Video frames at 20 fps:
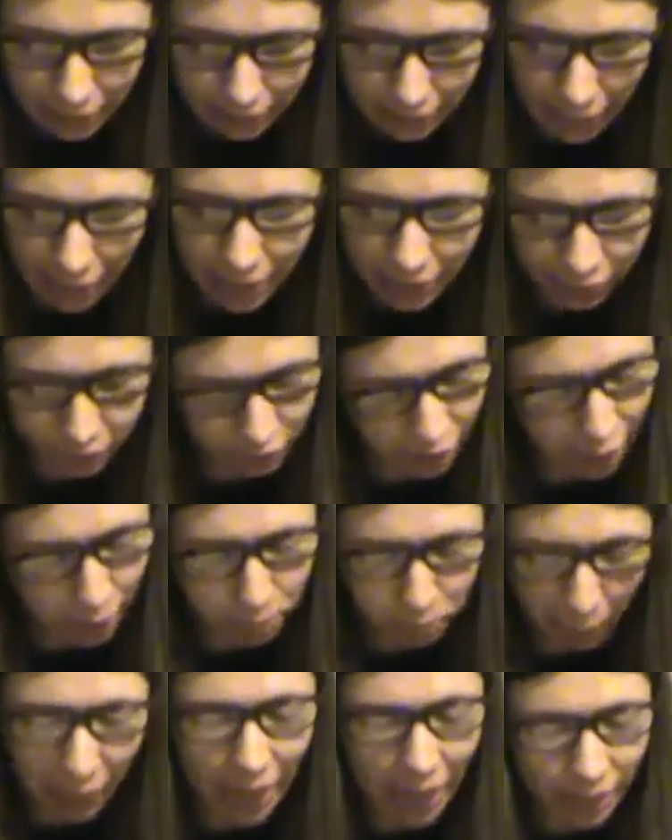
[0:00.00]
Get a
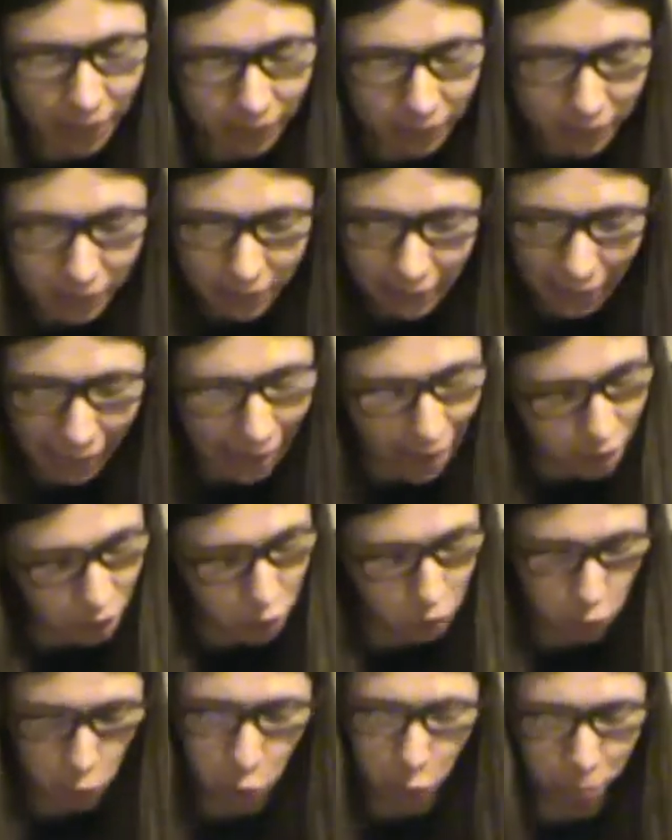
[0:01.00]
sneak peek at
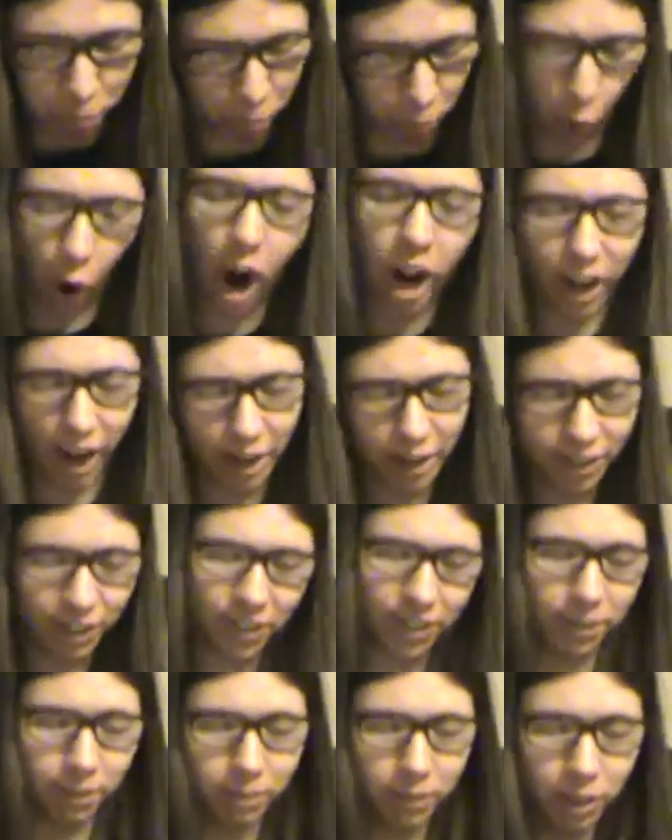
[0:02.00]
new
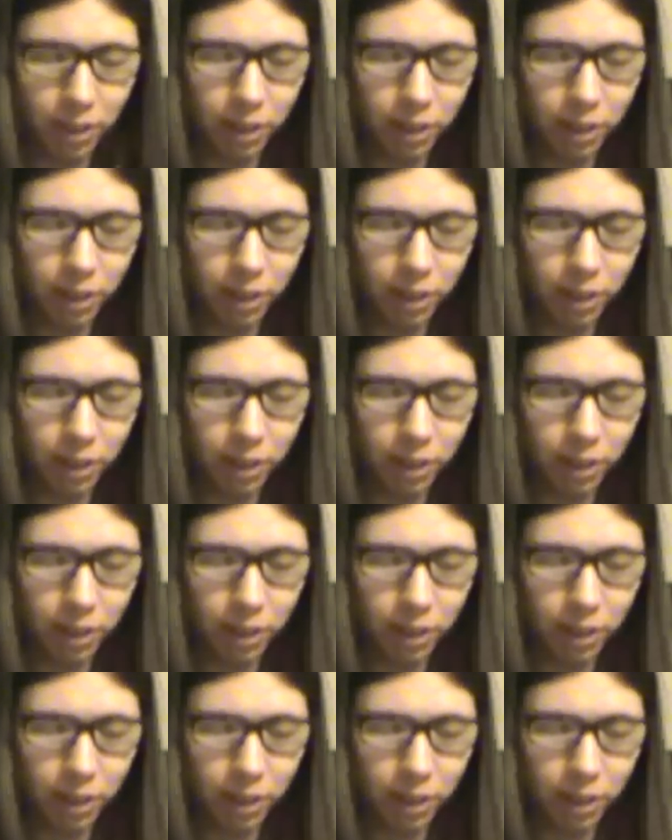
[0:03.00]
products.